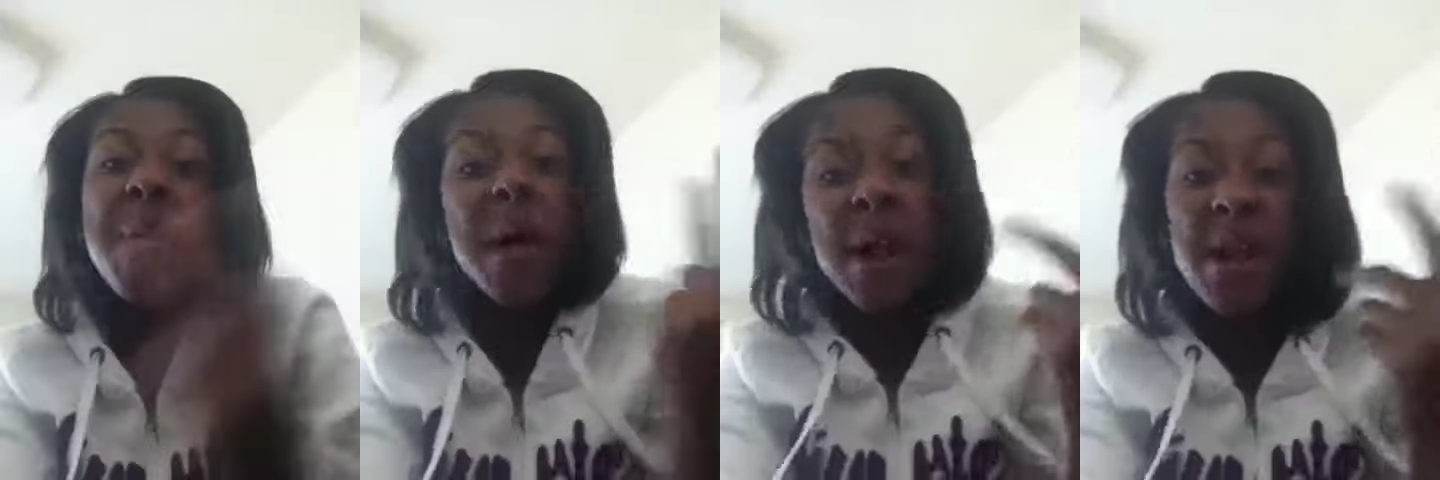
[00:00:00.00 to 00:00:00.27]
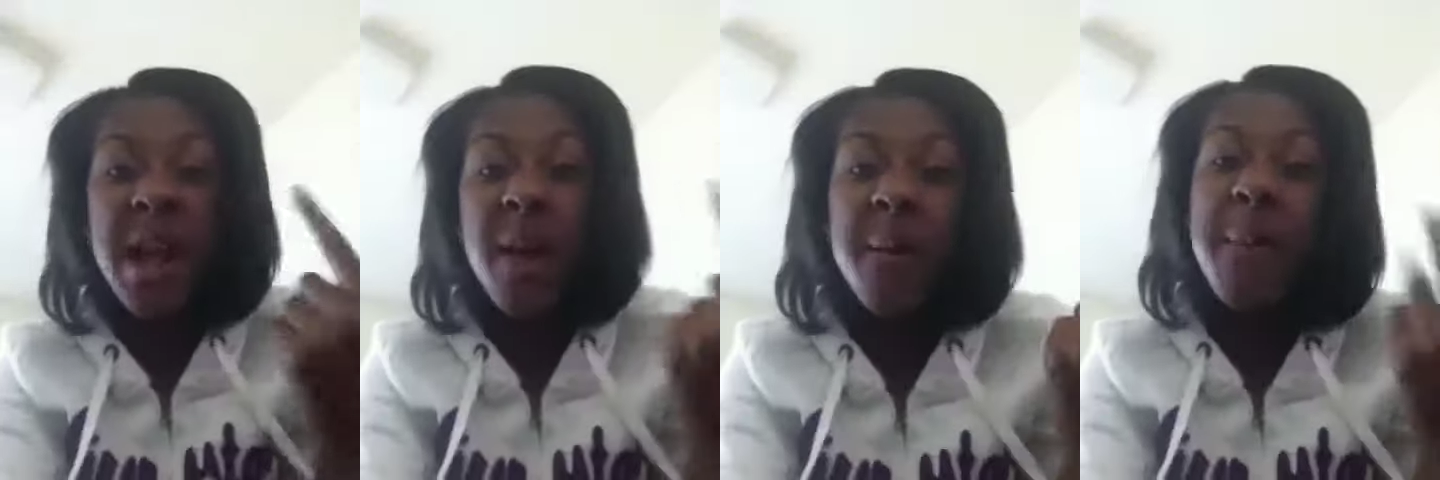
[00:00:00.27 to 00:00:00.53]

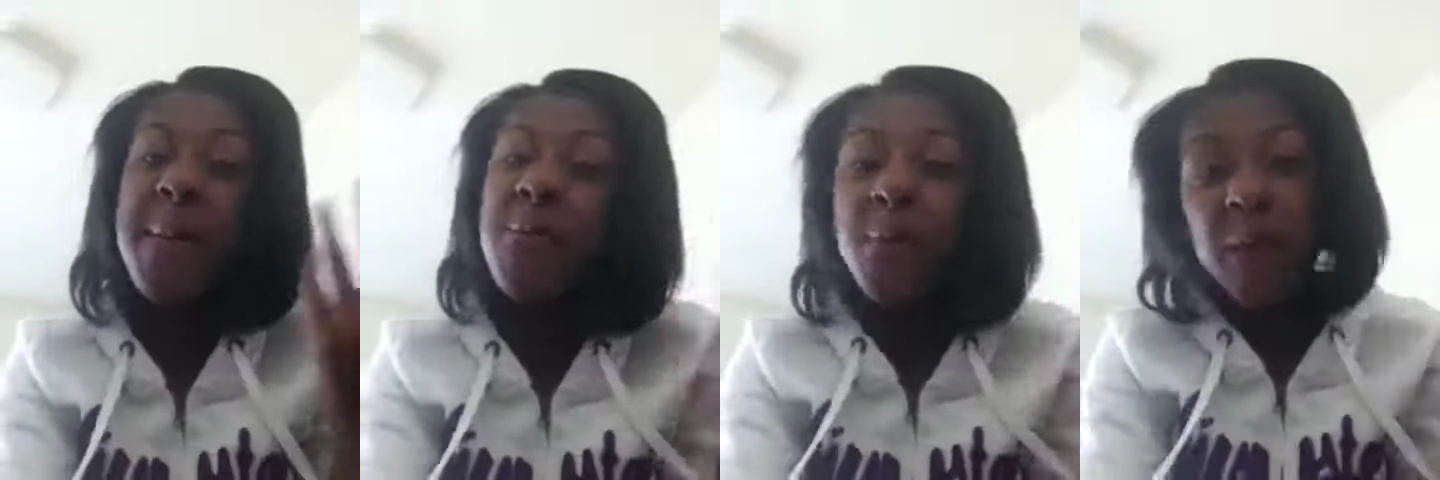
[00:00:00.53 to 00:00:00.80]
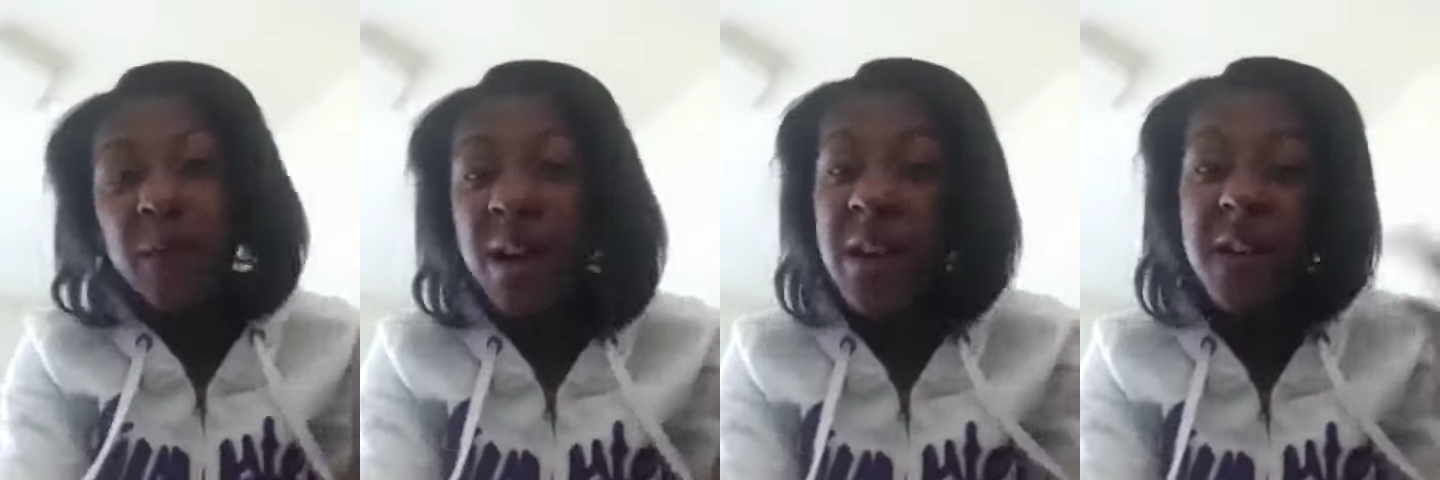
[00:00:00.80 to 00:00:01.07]
nah,
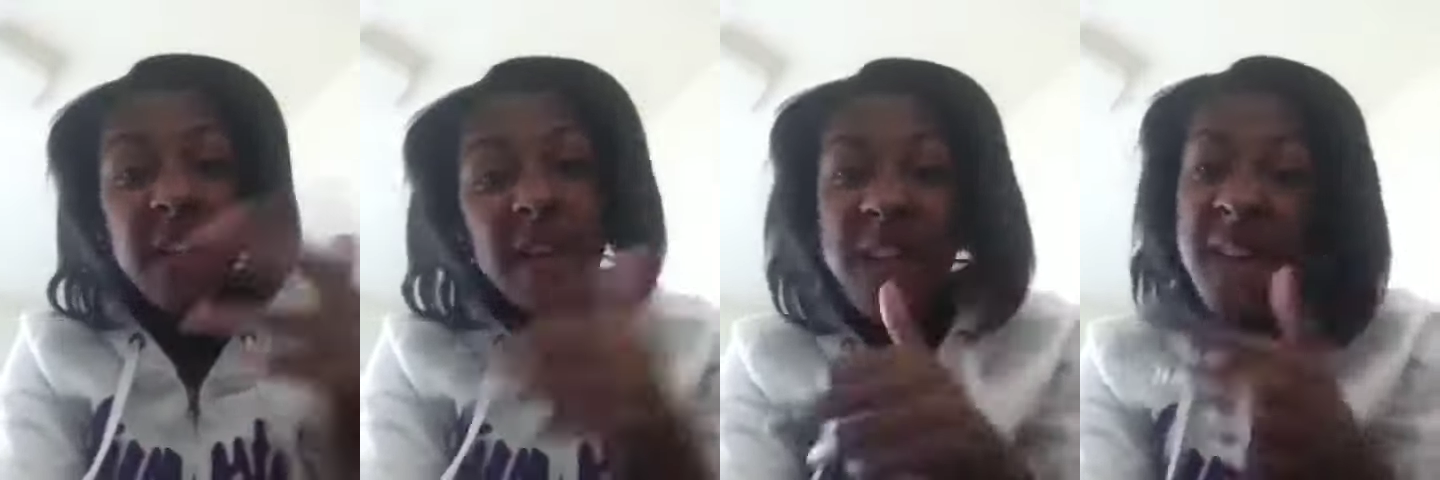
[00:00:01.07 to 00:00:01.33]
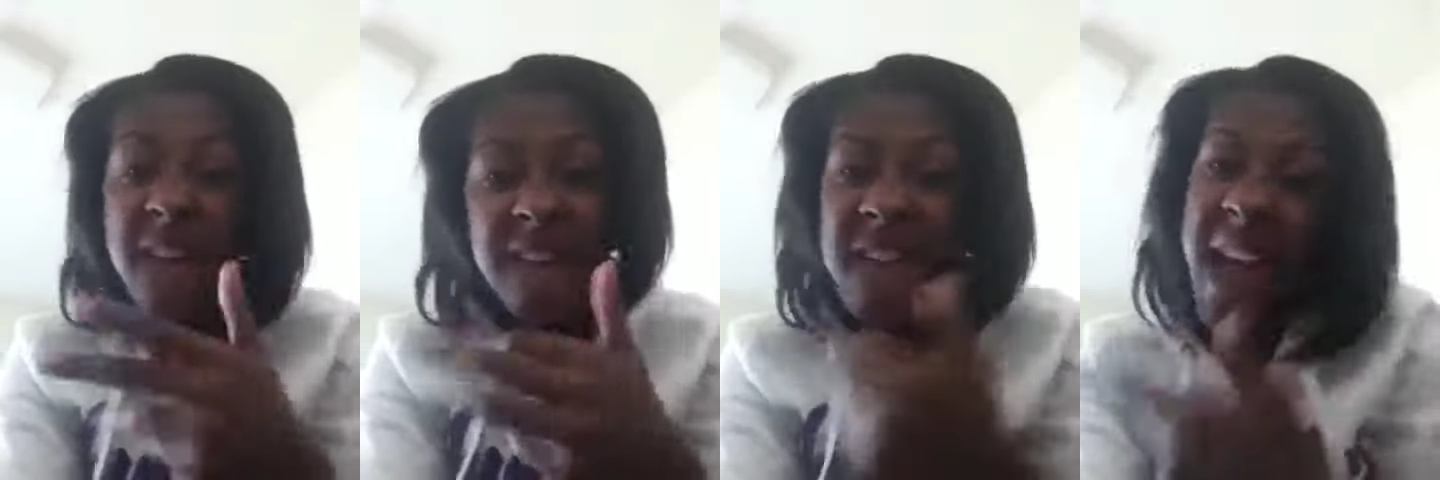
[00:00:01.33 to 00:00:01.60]
nah,
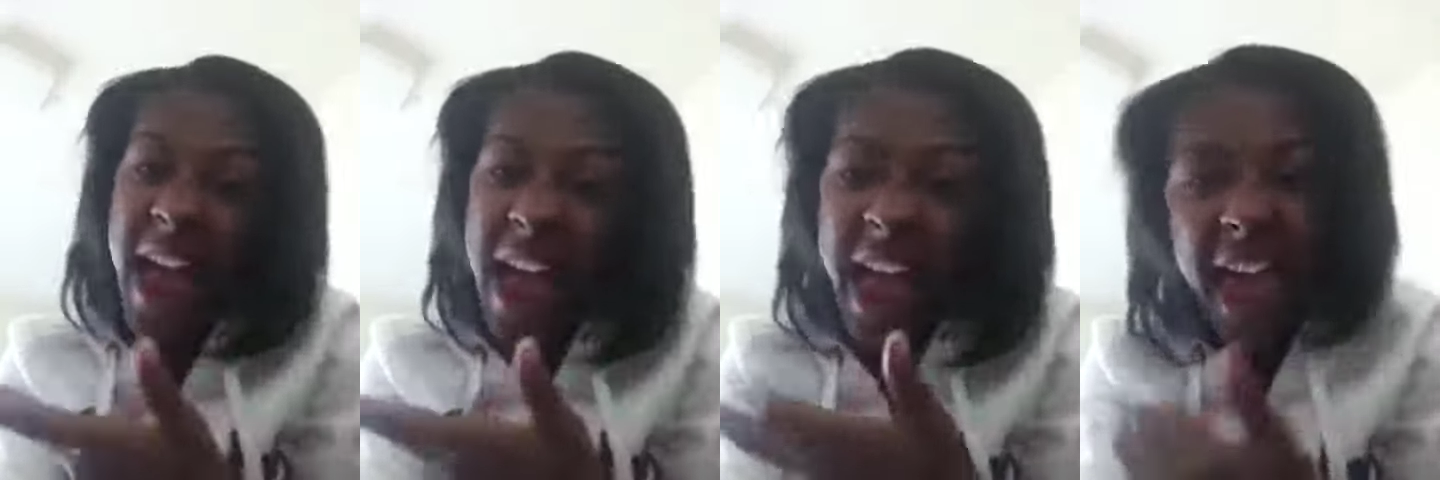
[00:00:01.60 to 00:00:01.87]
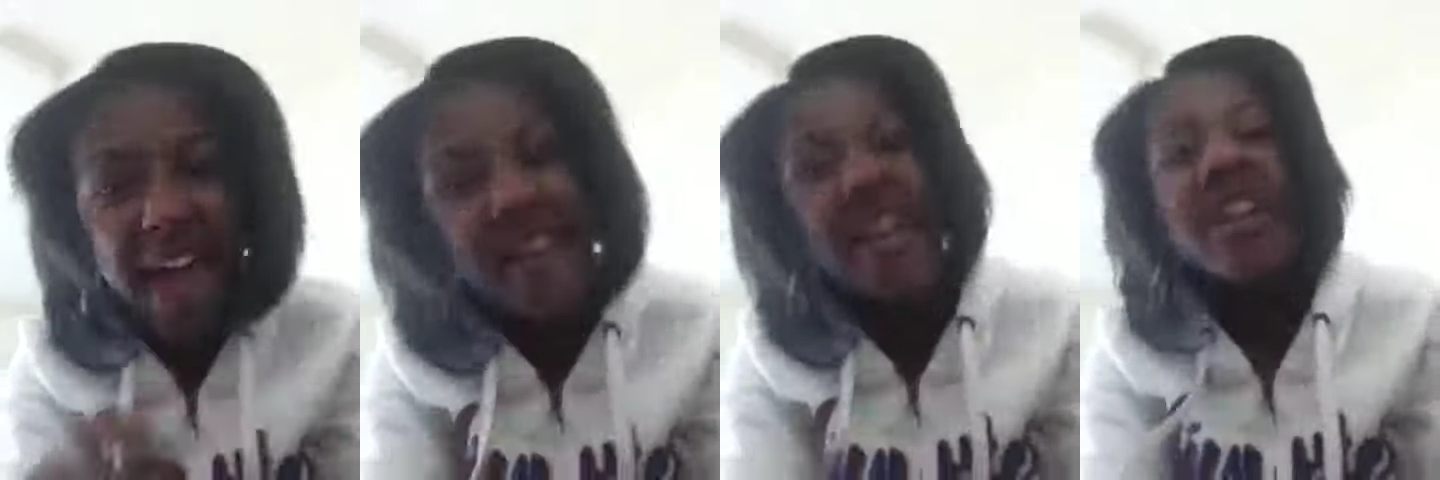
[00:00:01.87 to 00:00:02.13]
nah, nah.
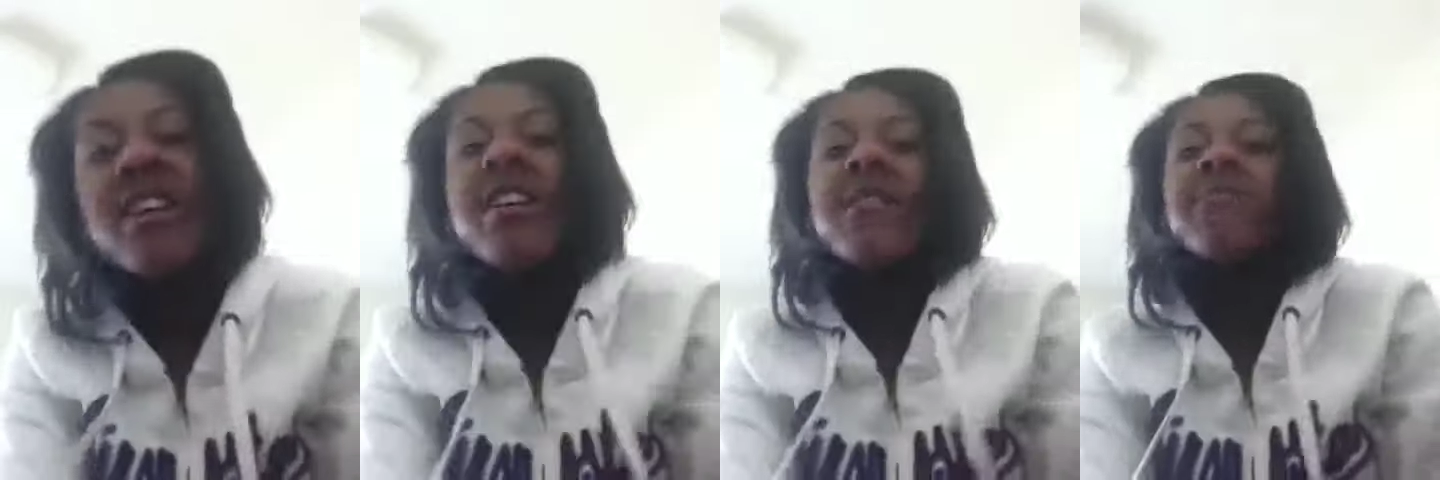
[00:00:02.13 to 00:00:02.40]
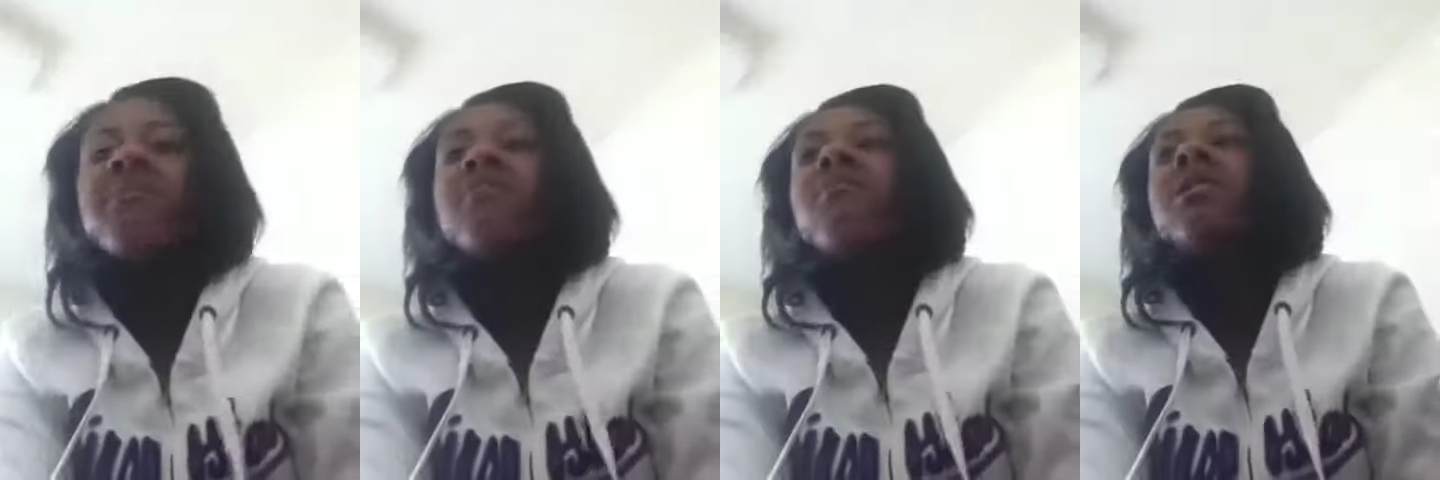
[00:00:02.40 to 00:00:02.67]

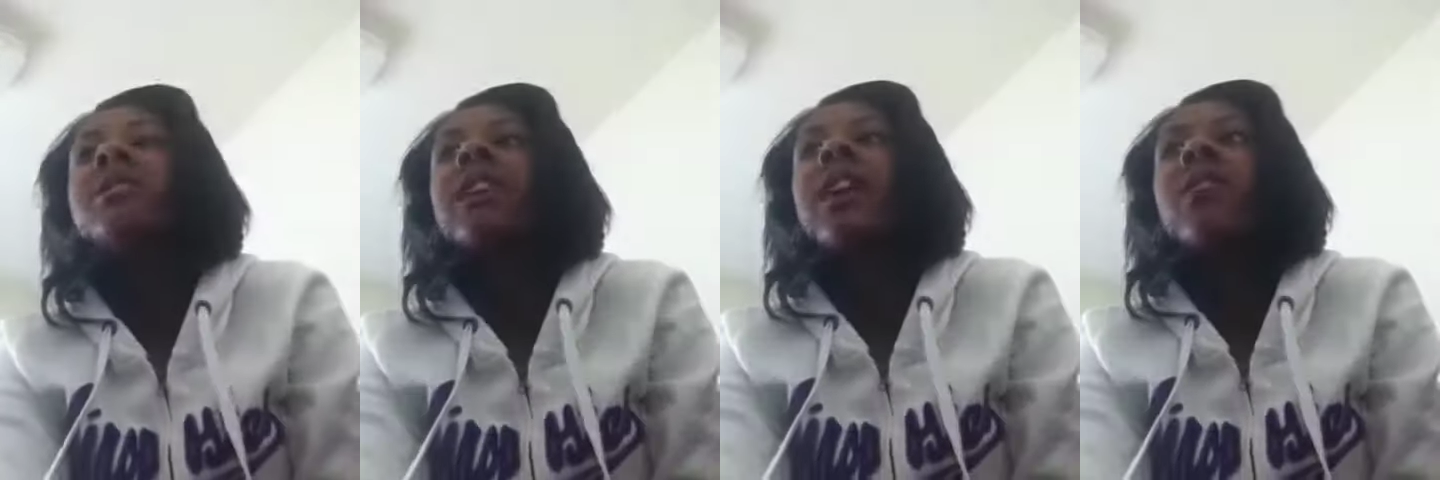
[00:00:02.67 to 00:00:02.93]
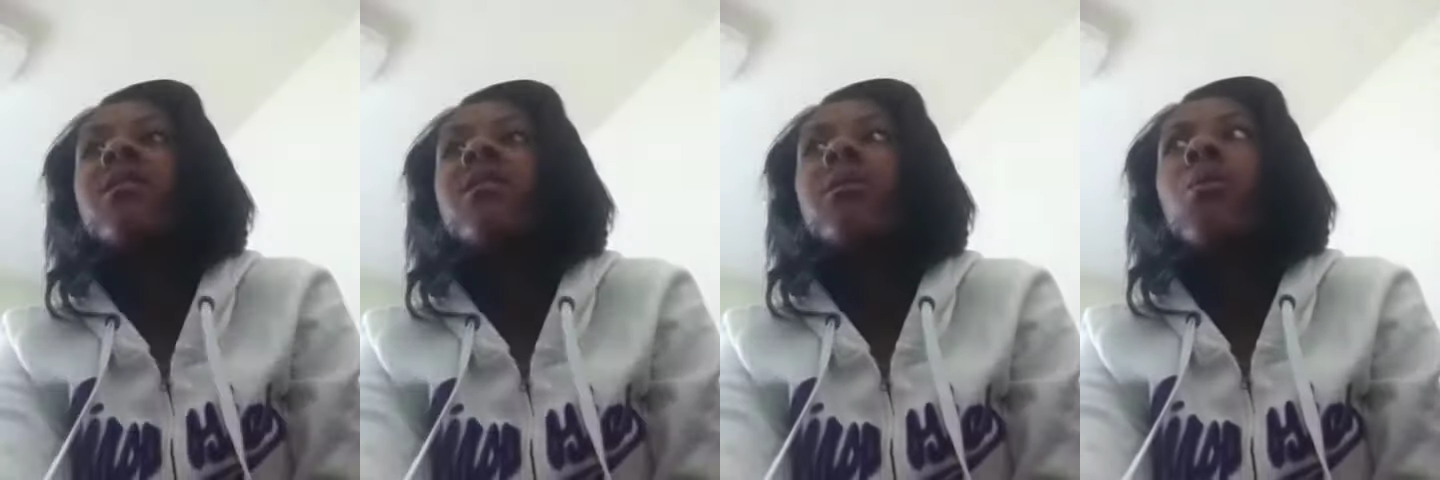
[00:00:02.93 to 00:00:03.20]
He was
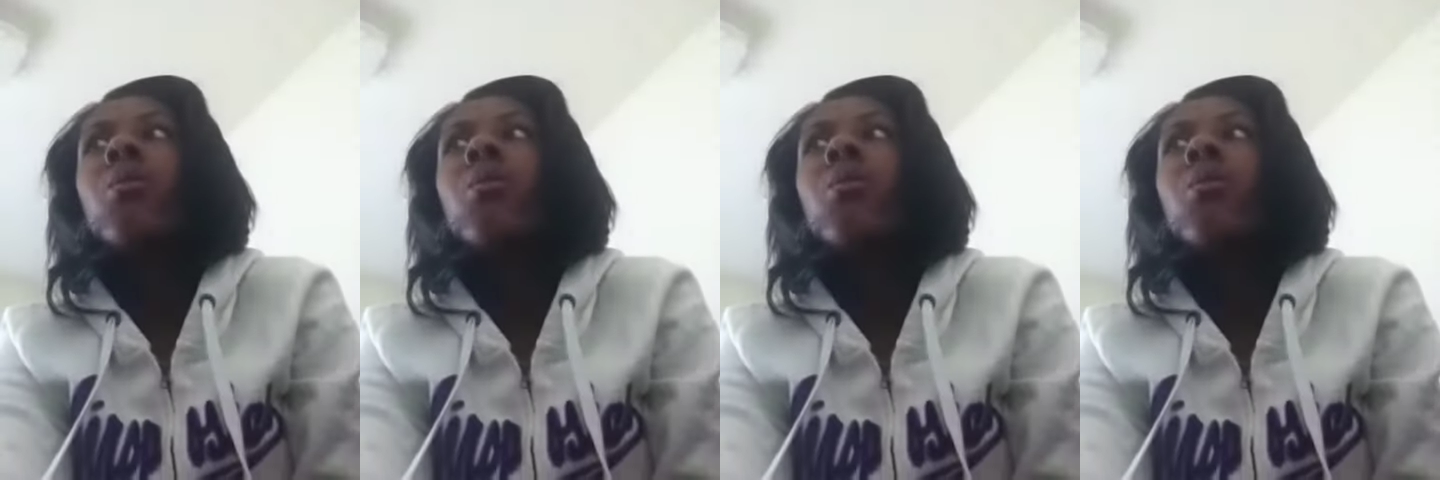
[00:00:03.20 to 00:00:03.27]
like,